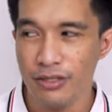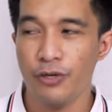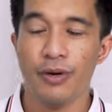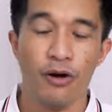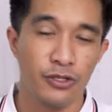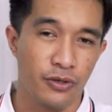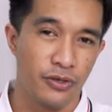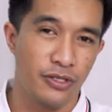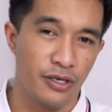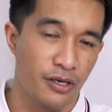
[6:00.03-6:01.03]
you may also
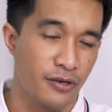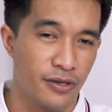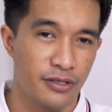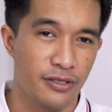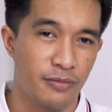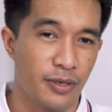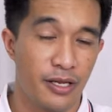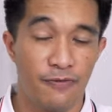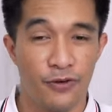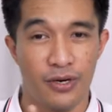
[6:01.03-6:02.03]
consider this.
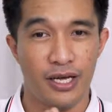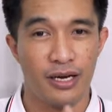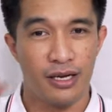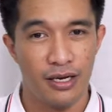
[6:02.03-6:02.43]
But if you can